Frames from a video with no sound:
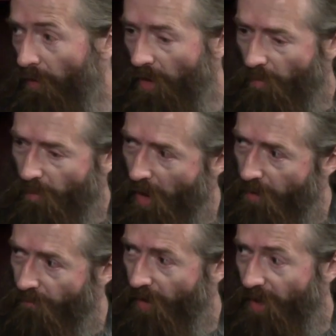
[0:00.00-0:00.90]
No
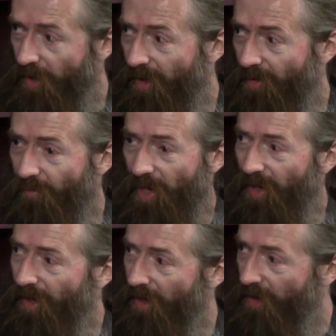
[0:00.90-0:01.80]
part of aging is
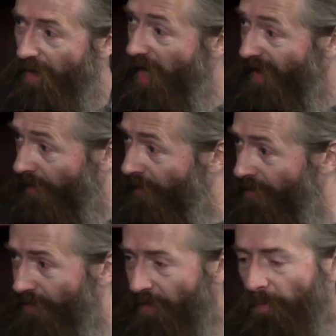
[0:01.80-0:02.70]
really an island, so to